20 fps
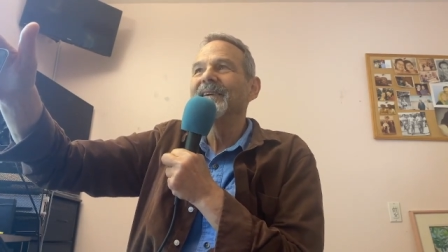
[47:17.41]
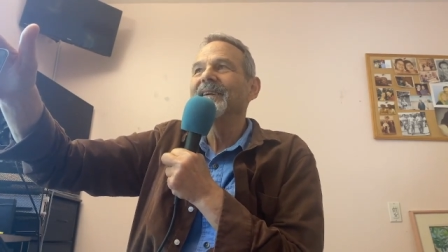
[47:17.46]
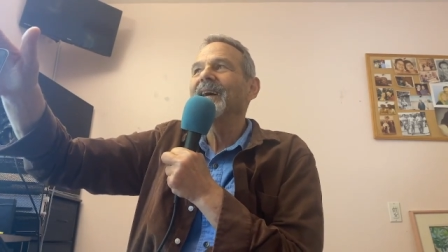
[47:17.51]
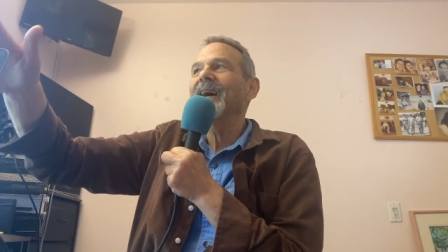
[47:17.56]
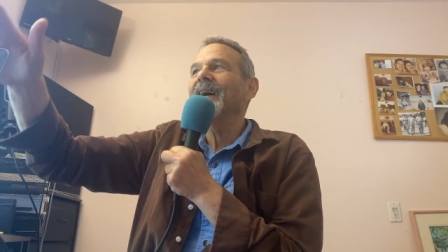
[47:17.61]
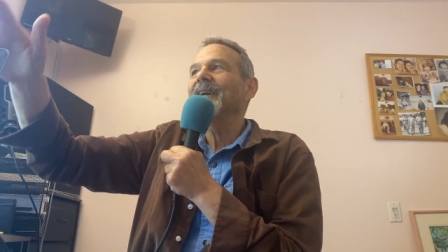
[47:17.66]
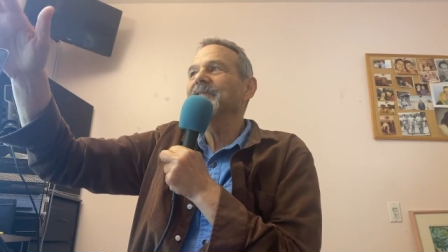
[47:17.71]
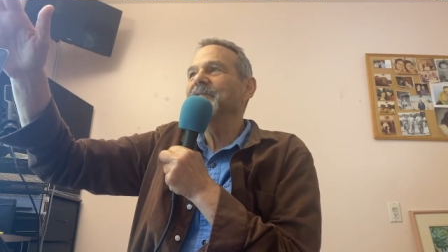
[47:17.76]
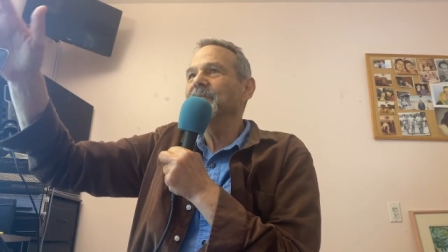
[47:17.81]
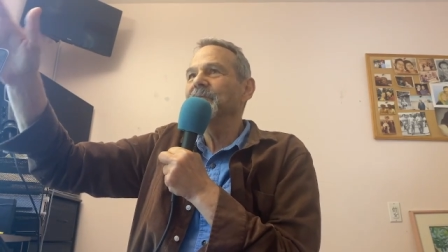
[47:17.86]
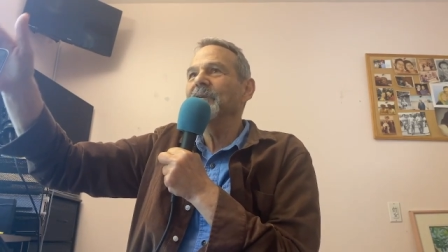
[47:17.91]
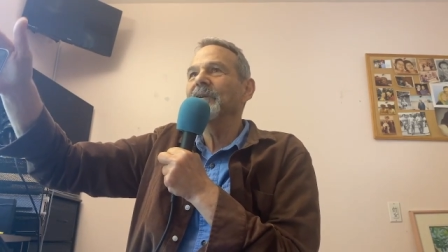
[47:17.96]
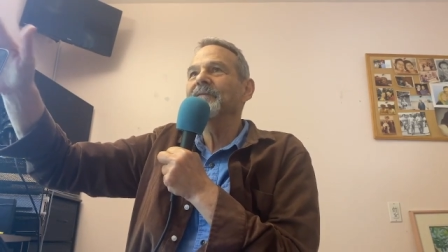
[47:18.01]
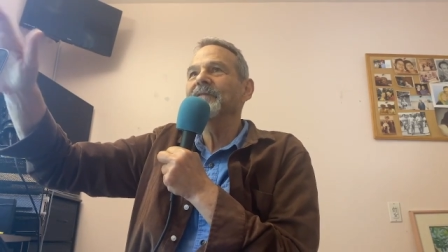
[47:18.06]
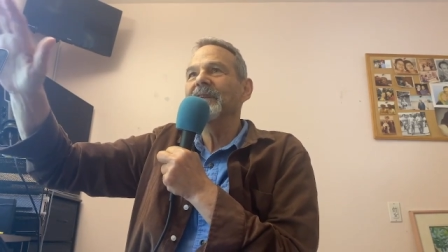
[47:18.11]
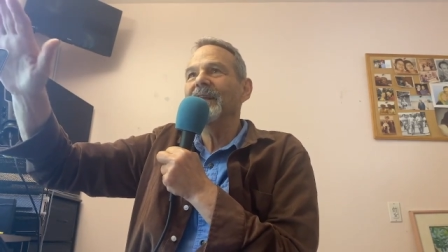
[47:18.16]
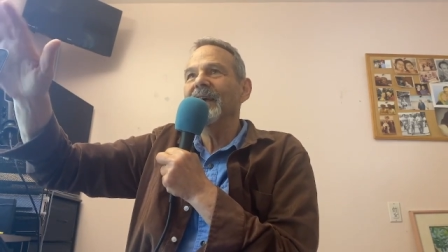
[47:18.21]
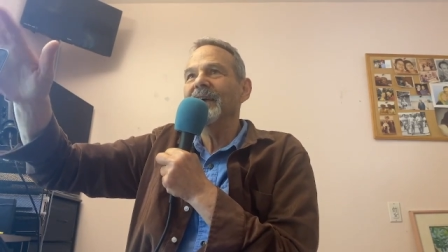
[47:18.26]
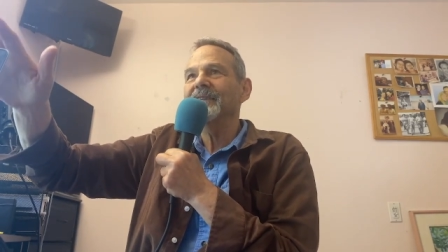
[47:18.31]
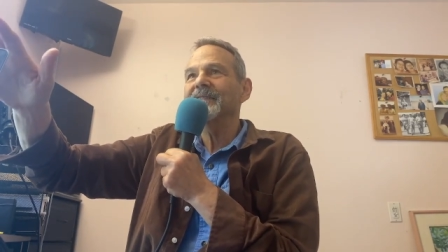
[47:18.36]
I do have an
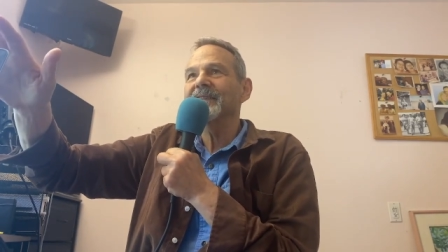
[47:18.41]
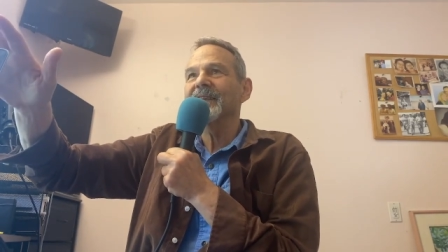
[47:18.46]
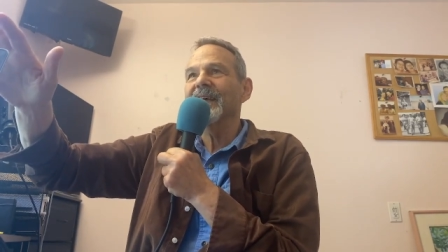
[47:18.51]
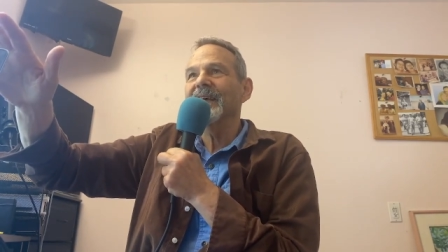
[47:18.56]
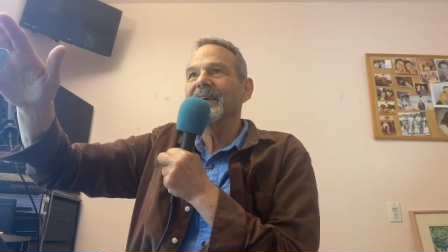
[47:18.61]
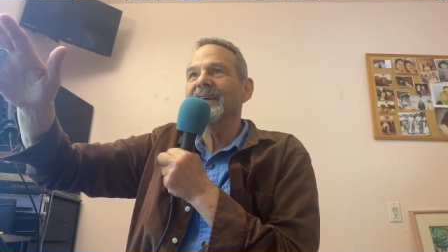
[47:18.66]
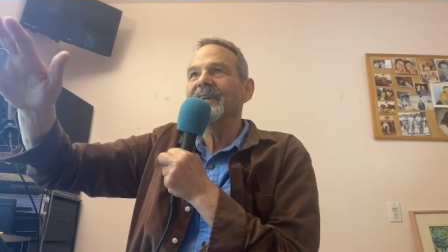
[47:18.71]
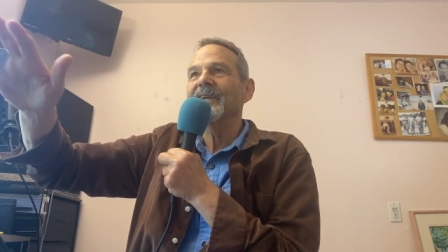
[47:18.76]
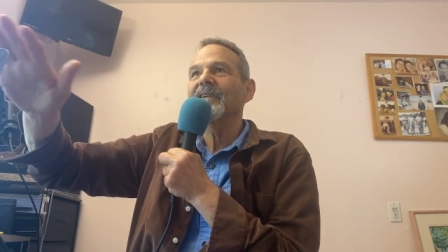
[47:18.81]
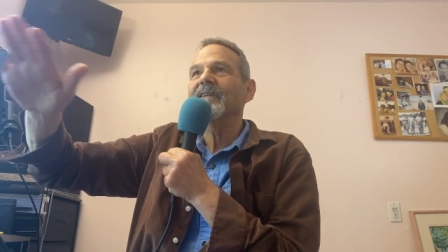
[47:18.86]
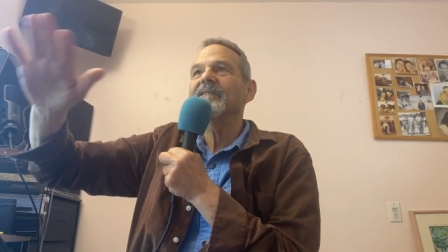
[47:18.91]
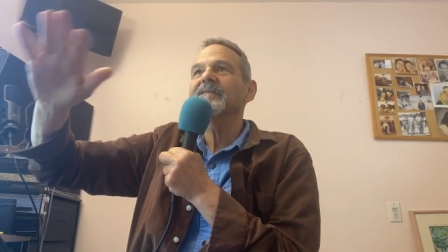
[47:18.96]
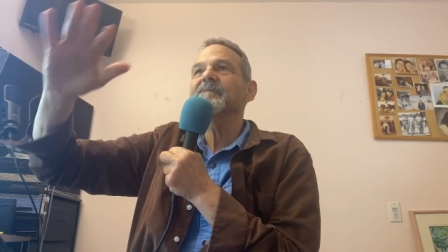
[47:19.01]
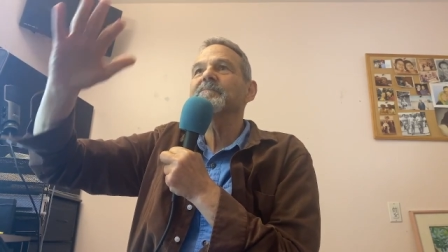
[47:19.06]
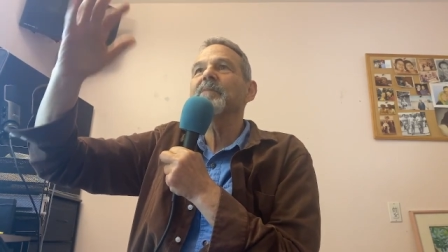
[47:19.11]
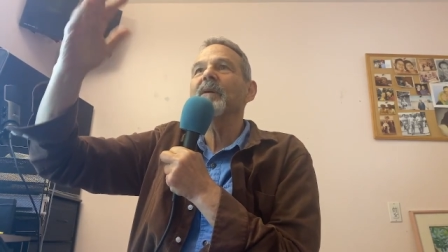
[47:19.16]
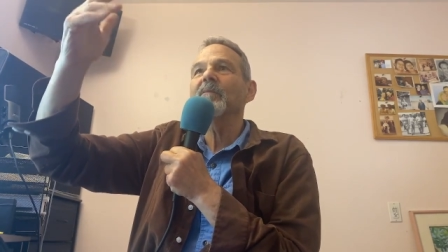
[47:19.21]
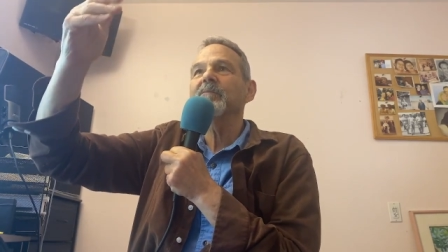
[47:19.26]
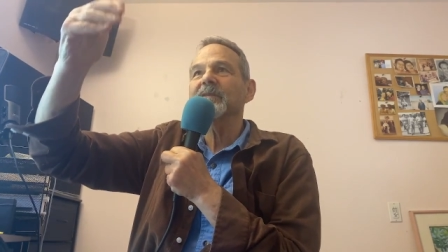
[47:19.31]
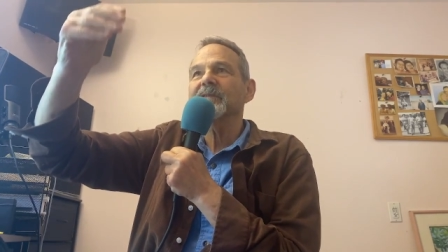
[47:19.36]
essay on
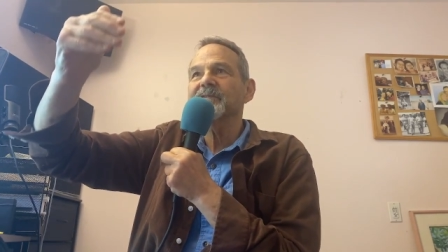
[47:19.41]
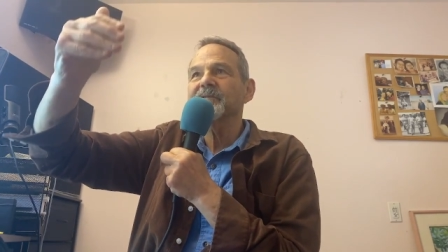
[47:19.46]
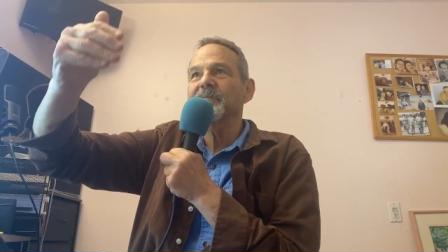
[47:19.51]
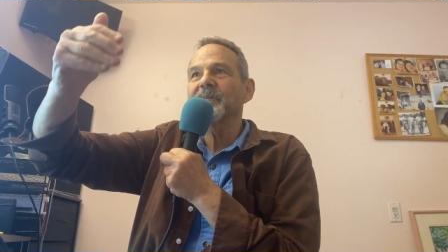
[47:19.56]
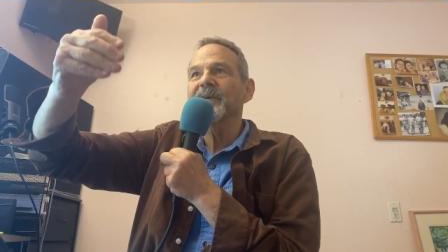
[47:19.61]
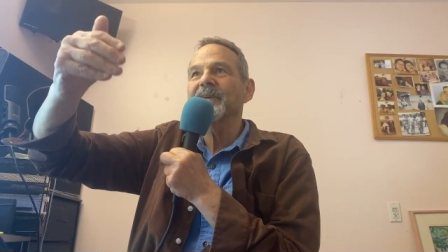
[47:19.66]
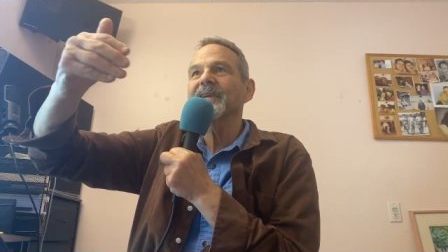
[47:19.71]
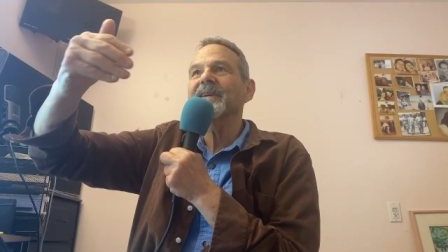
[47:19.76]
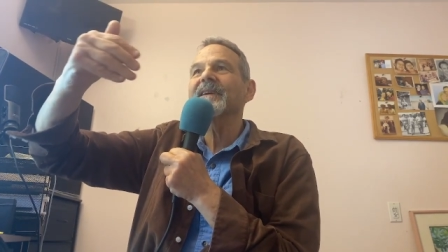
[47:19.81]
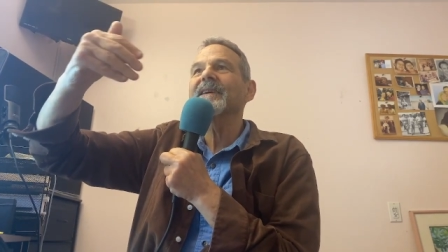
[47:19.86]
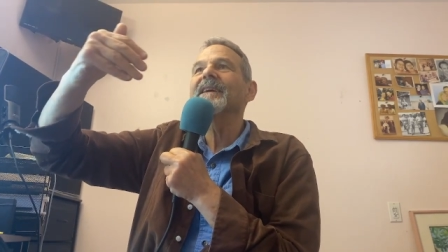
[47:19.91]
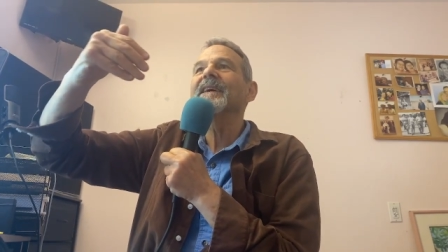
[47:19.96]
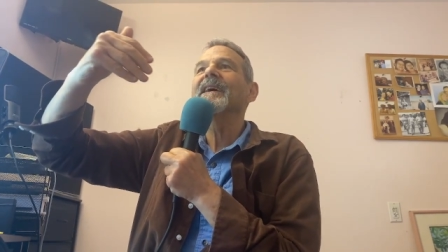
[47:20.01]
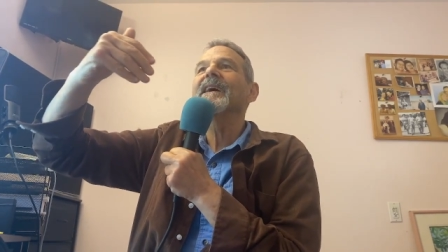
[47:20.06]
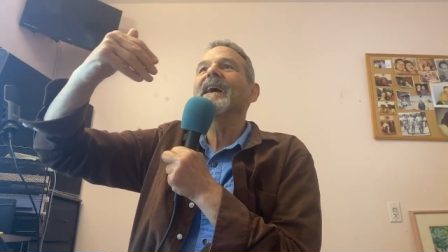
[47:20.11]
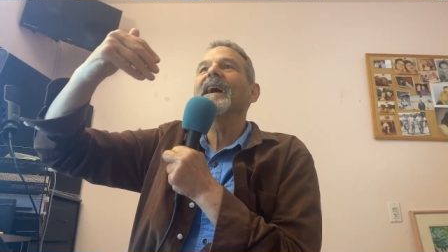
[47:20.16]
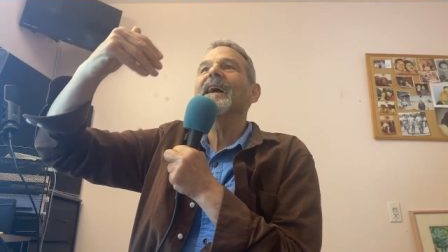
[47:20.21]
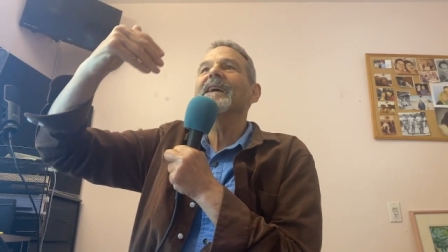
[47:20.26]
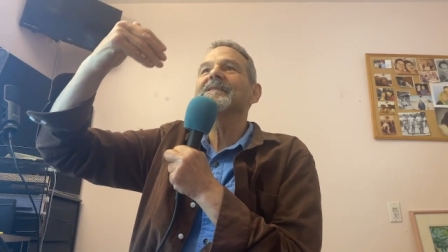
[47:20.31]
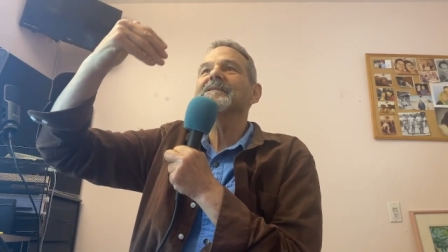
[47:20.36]
public speaking
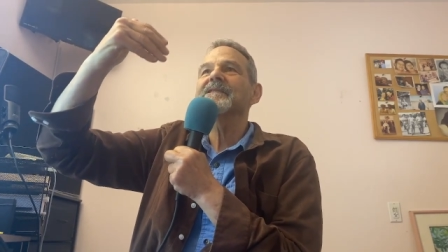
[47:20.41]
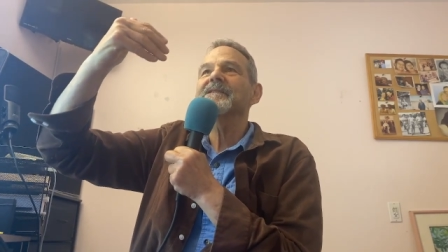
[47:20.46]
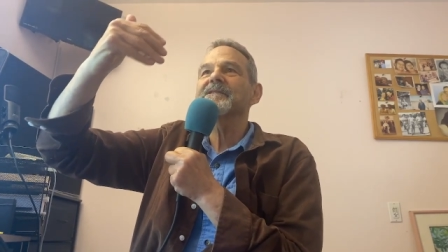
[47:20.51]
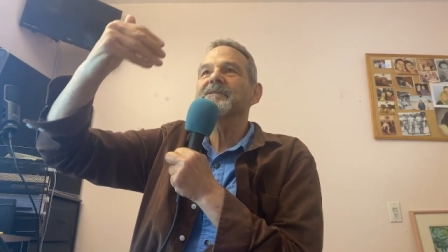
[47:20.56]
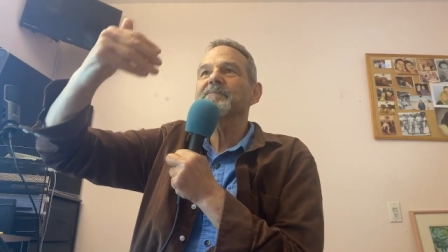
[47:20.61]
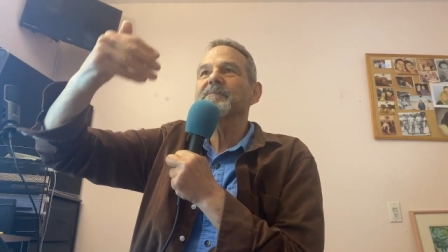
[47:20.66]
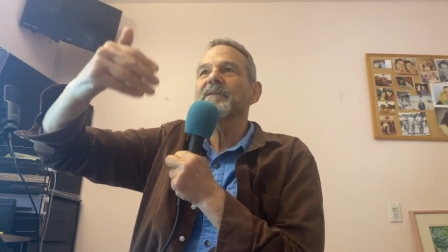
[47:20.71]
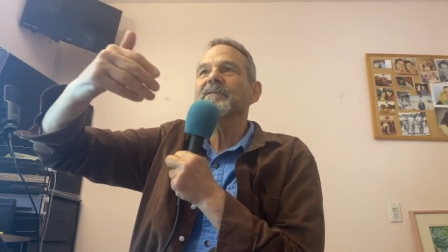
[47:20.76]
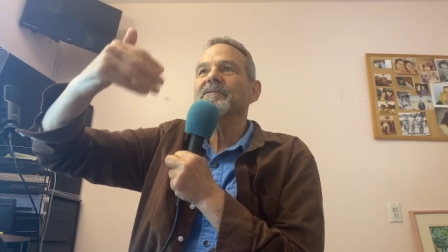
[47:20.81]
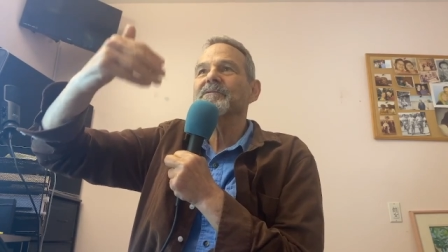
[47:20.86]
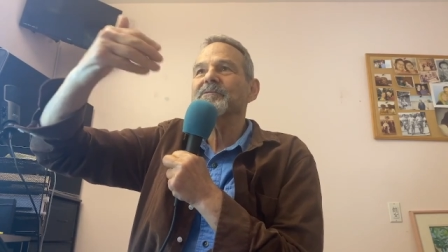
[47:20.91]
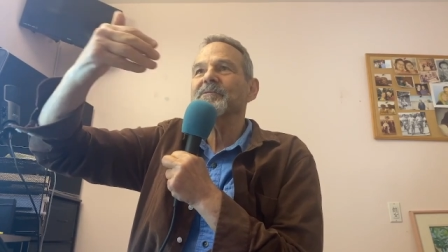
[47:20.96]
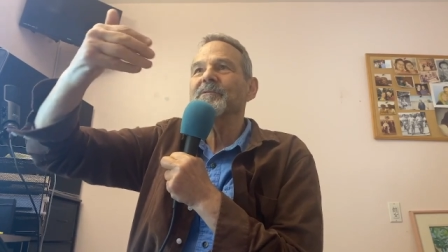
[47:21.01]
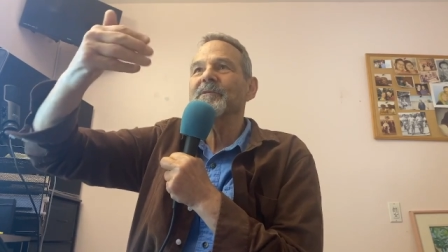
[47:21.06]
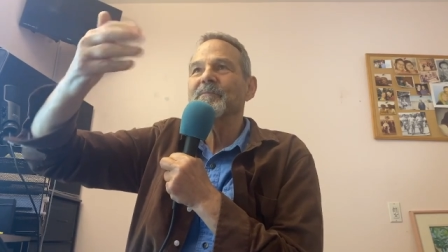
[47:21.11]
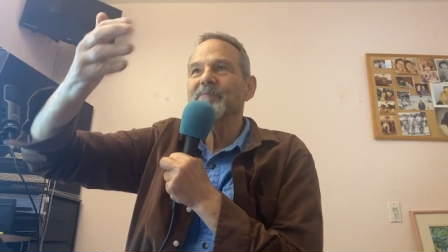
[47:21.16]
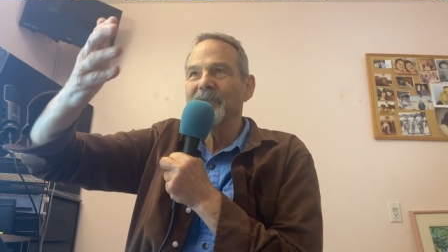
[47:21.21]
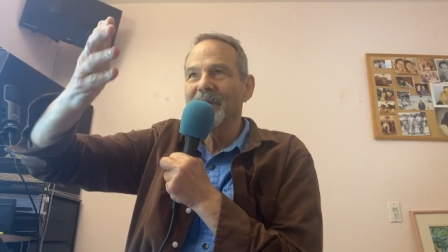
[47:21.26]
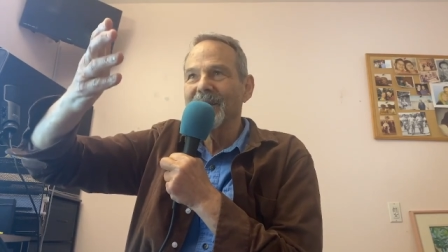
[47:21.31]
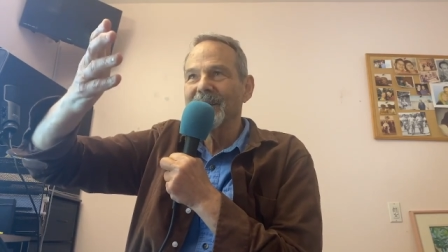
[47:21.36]
as a spiritual
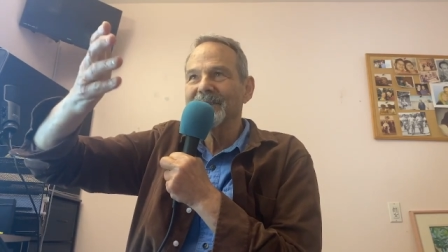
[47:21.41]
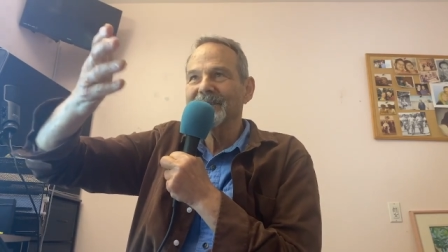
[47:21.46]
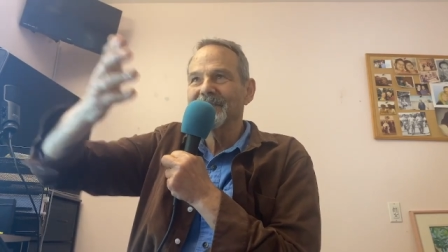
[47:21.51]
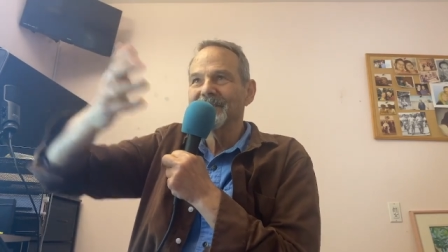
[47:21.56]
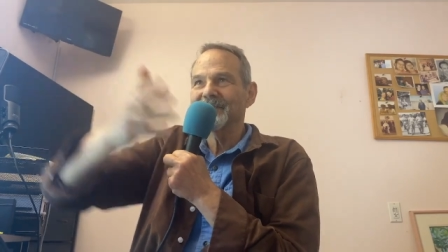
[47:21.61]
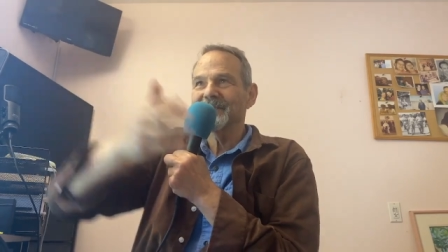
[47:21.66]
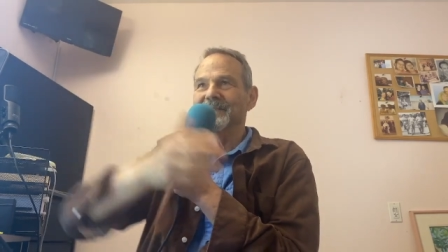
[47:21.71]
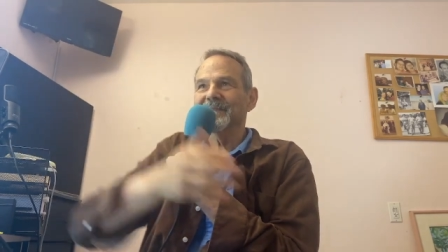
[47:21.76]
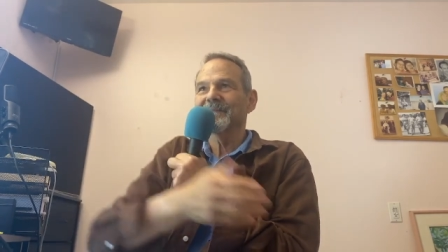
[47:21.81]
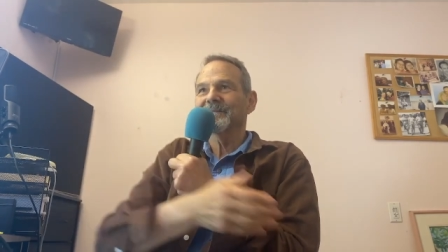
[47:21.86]
practice.